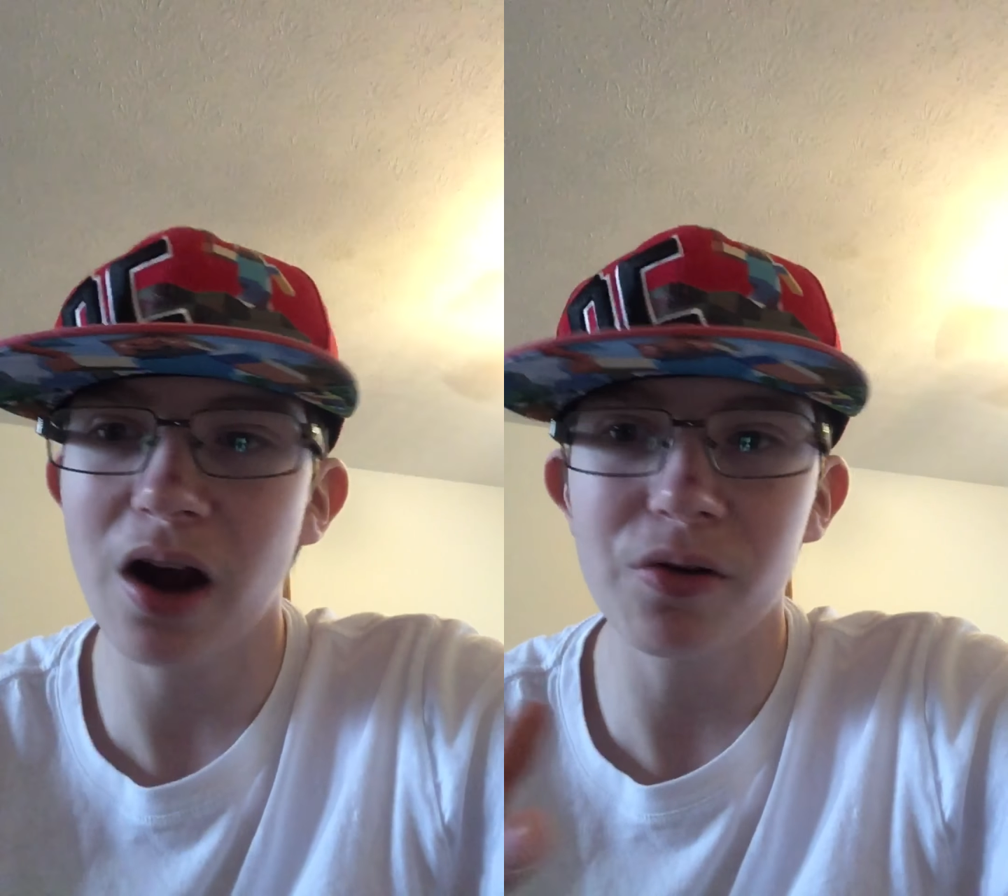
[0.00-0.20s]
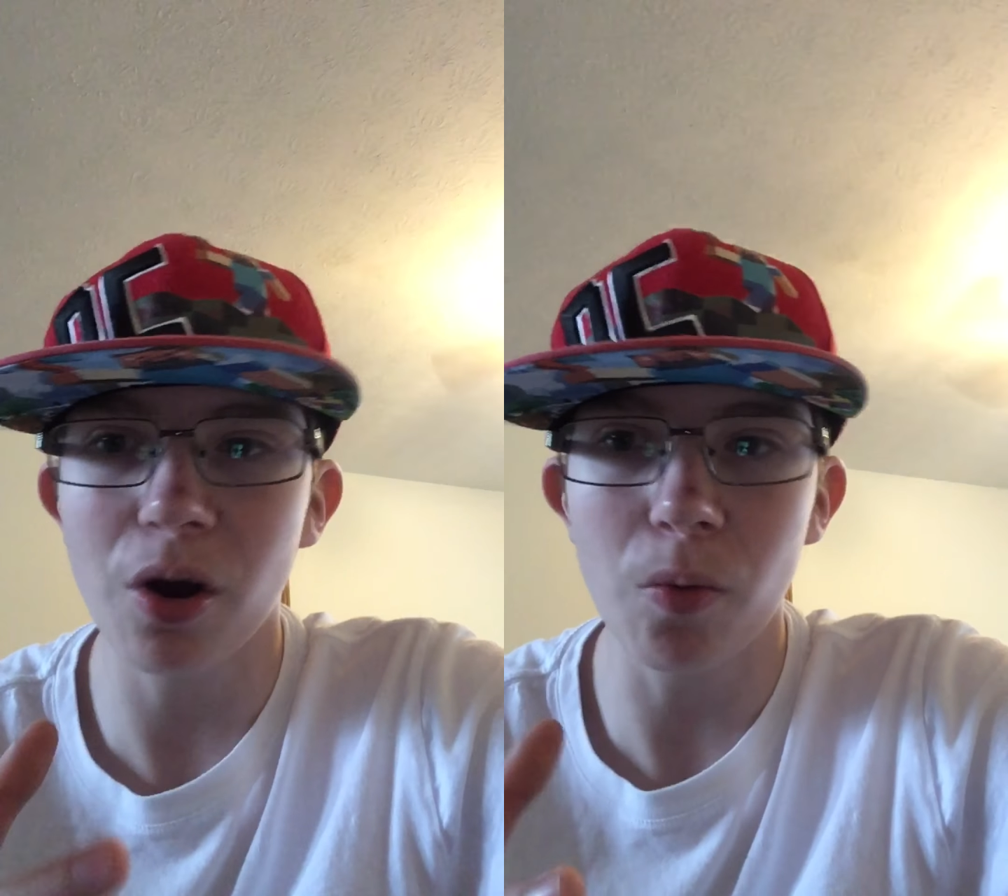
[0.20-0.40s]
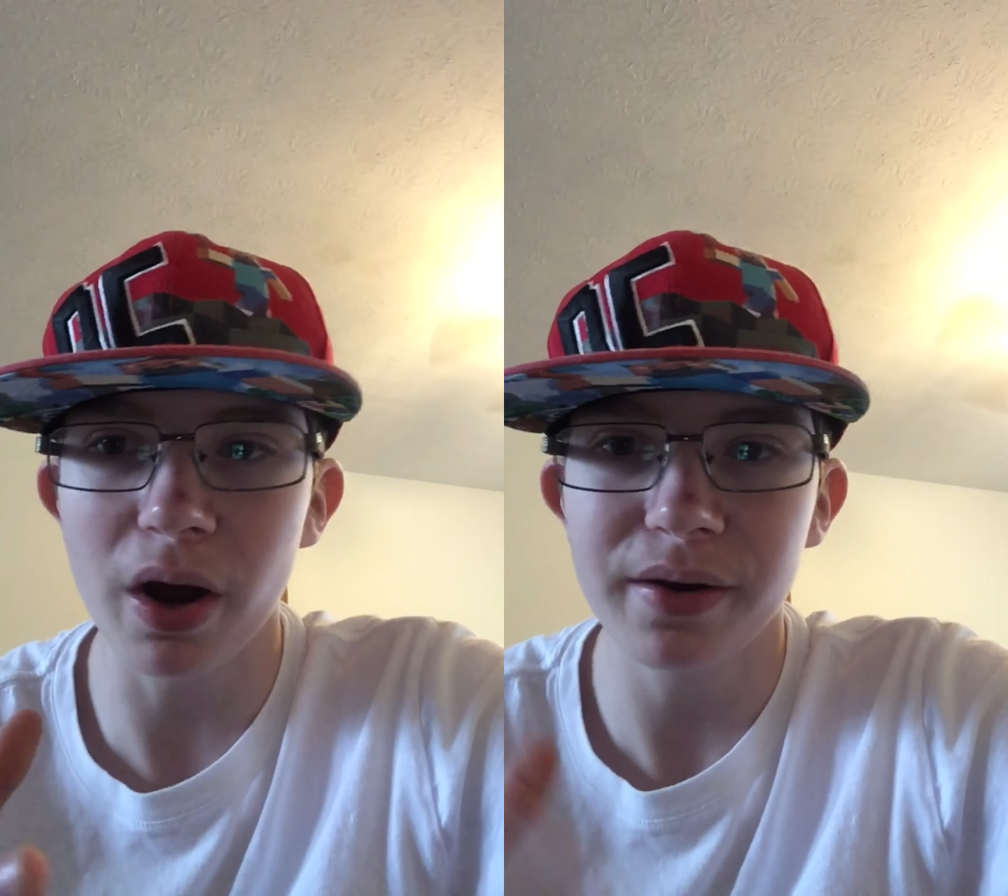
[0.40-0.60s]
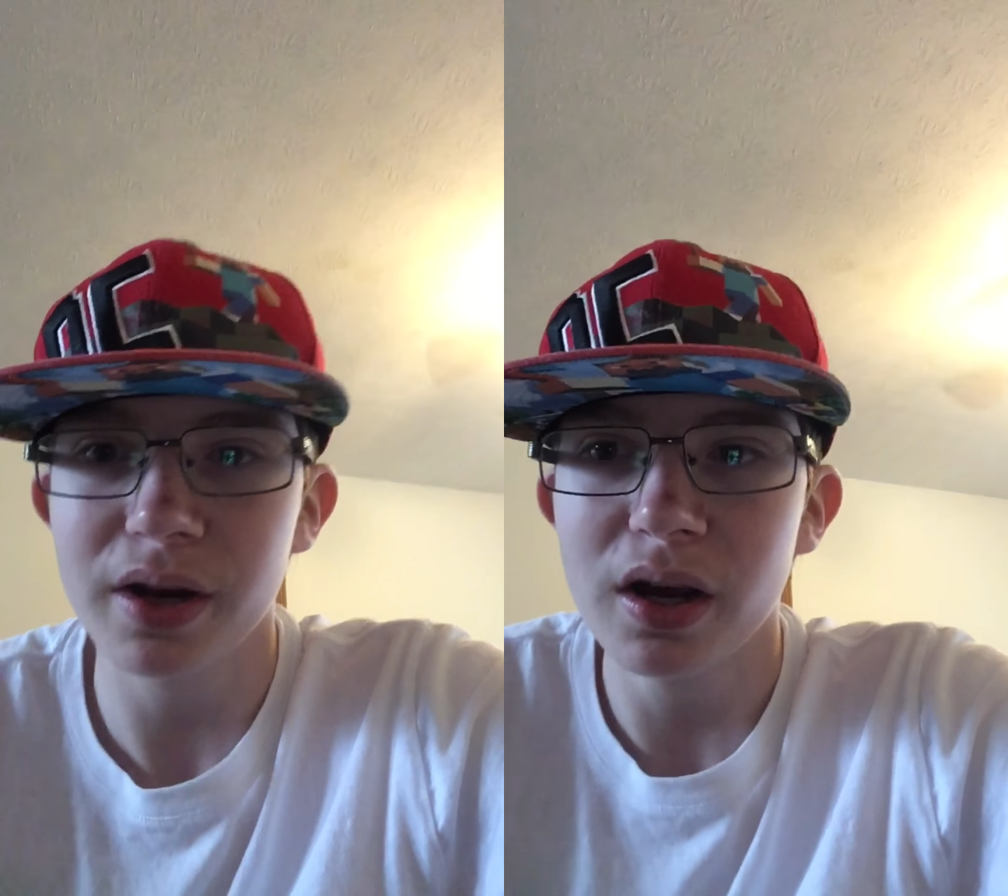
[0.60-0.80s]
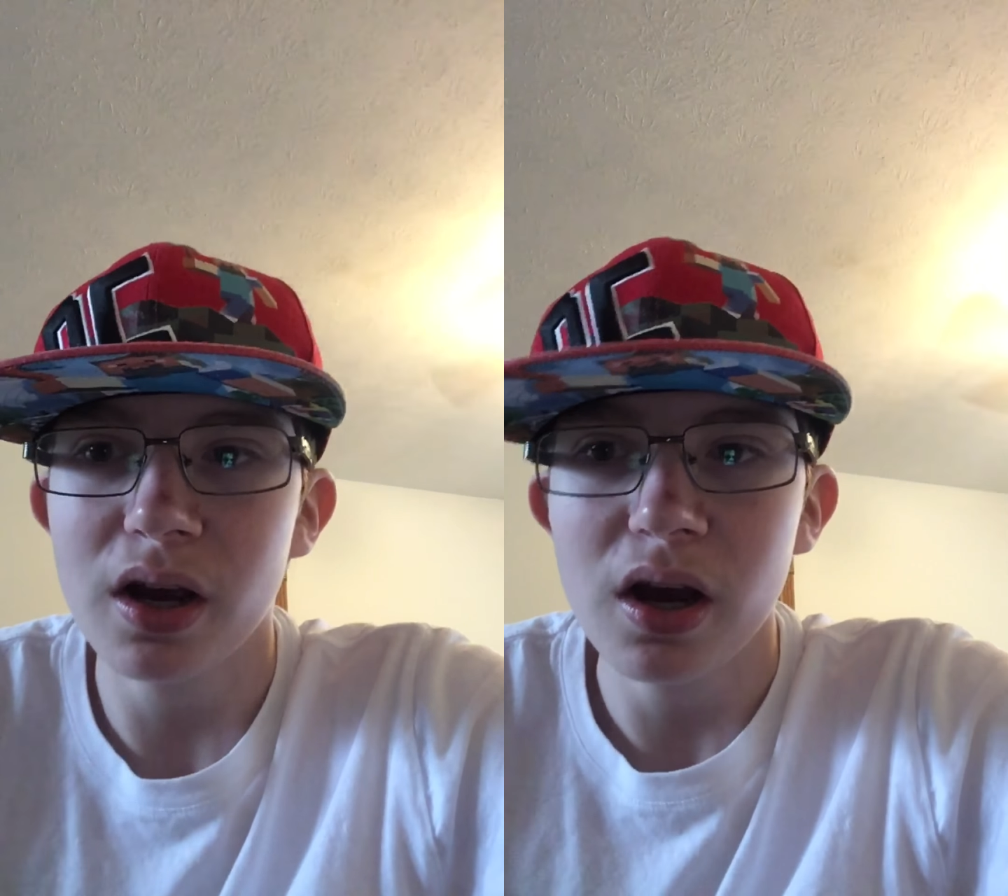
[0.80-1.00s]
I don't know what.
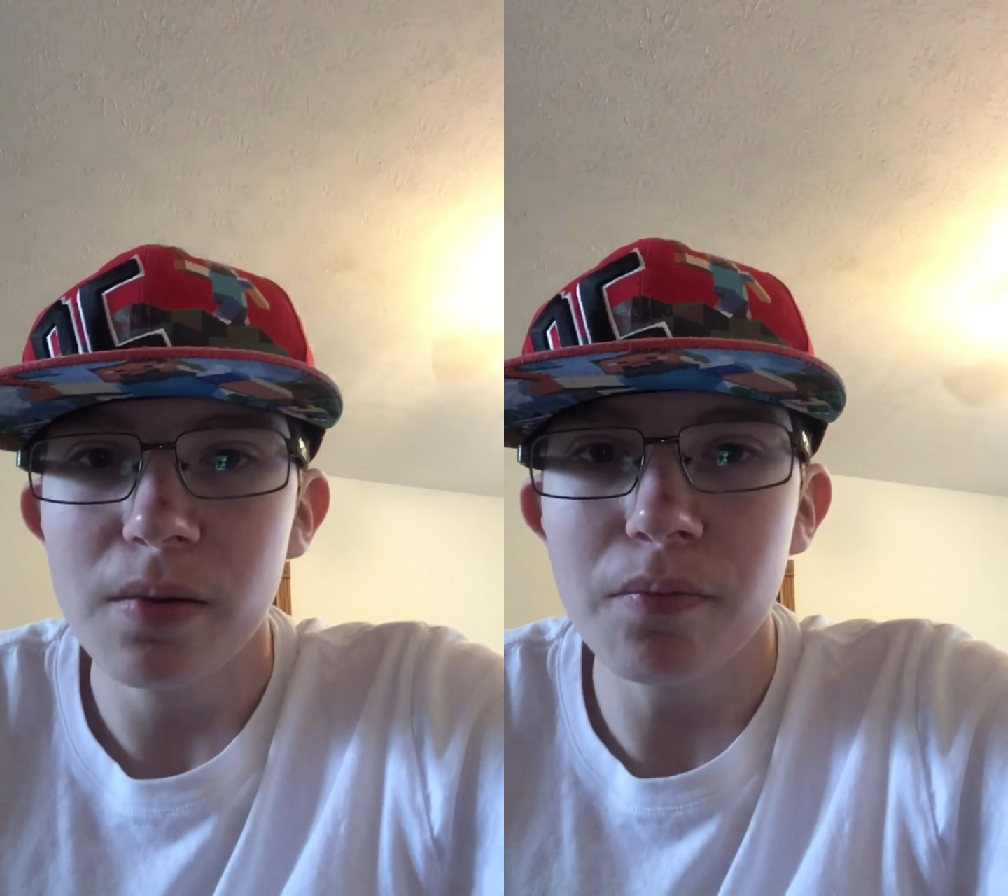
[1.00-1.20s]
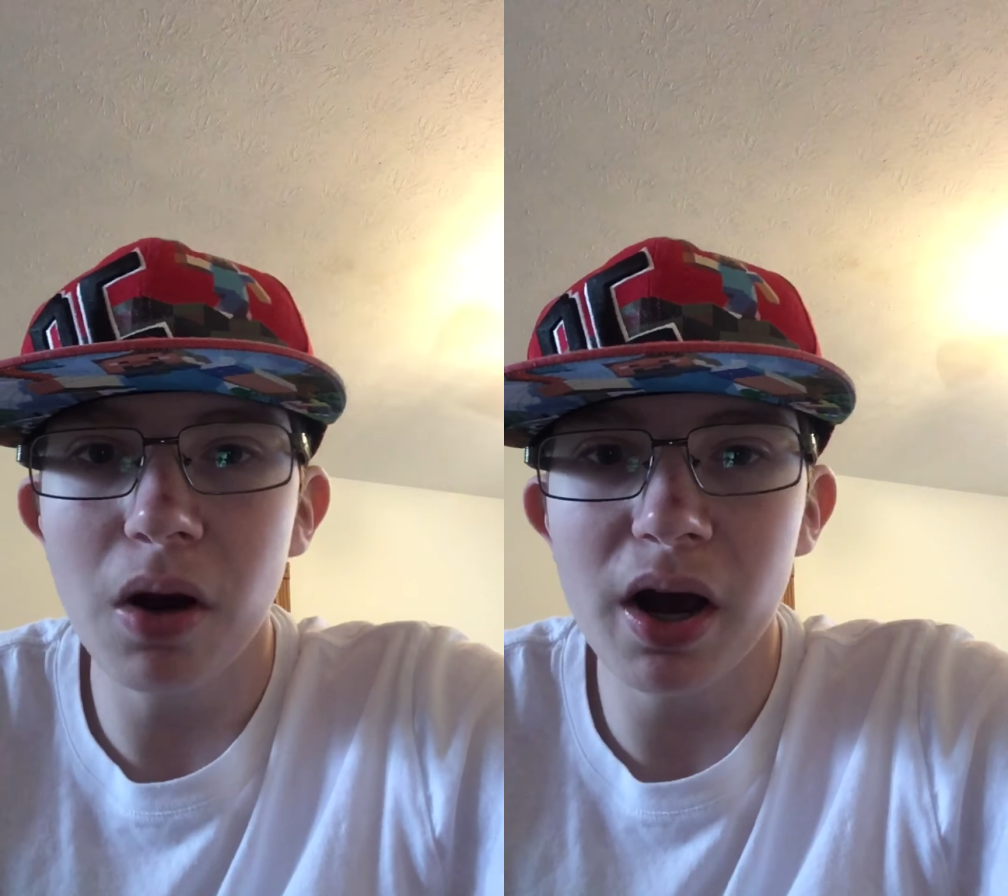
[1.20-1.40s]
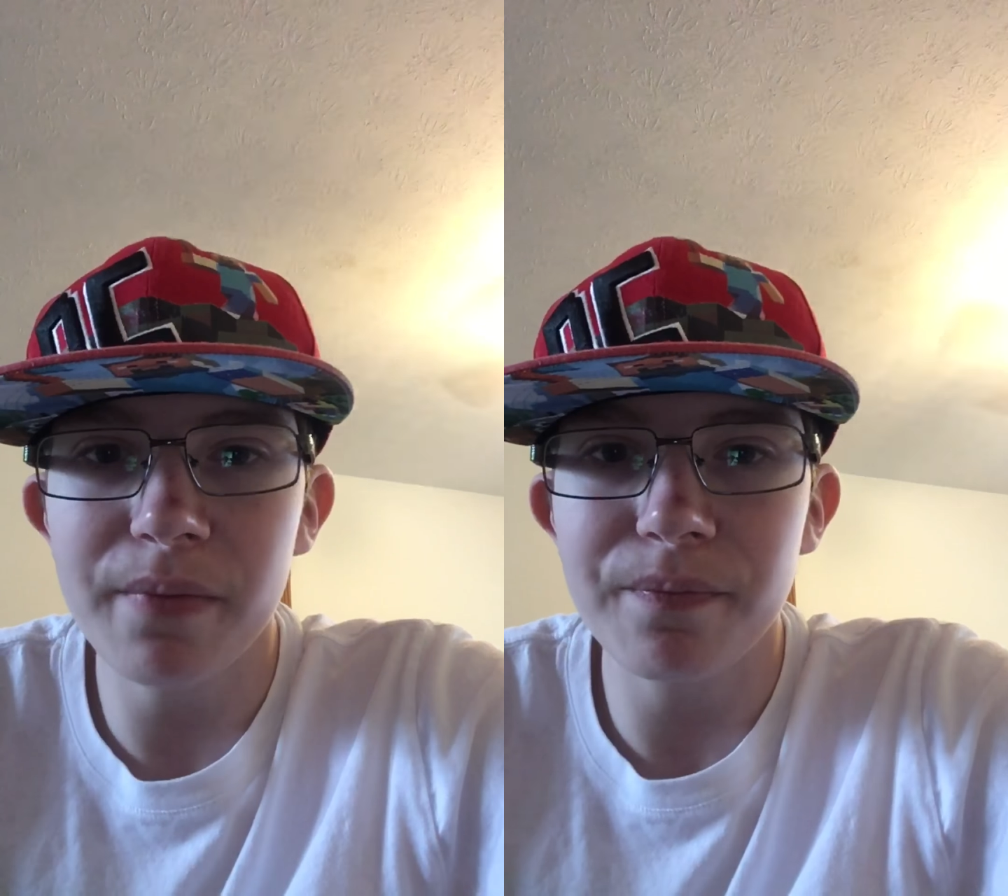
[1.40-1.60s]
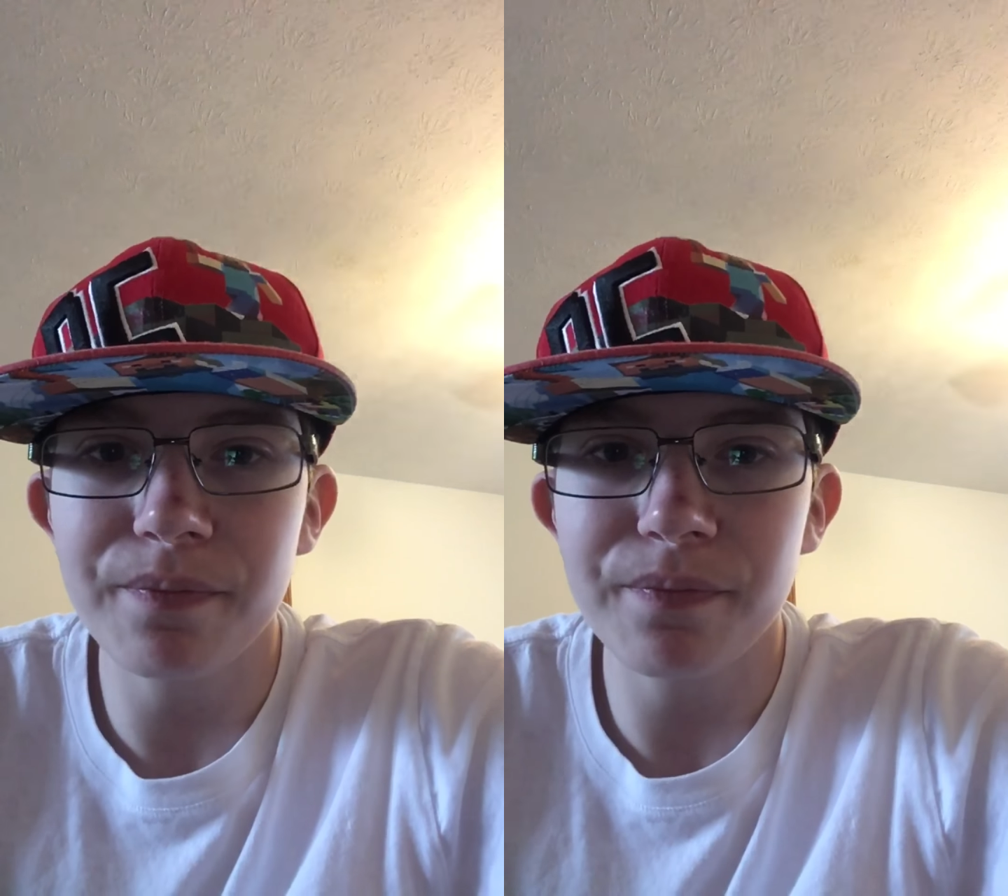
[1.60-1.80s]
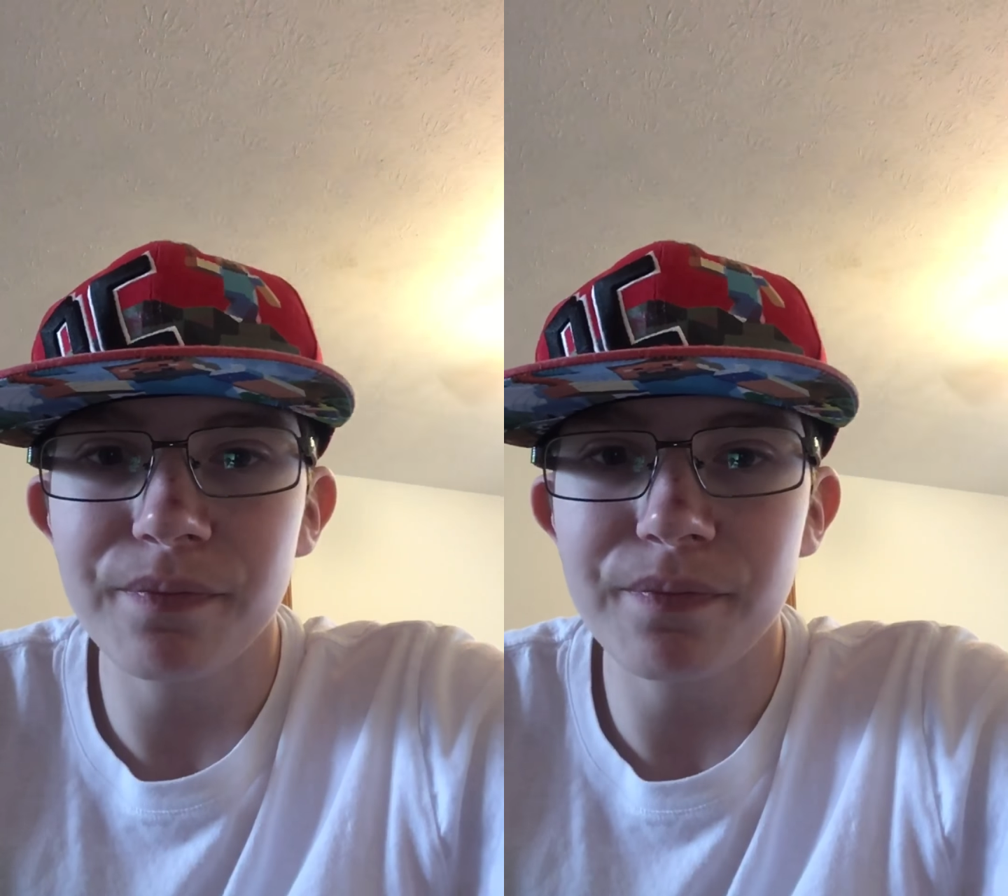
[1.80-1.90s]
But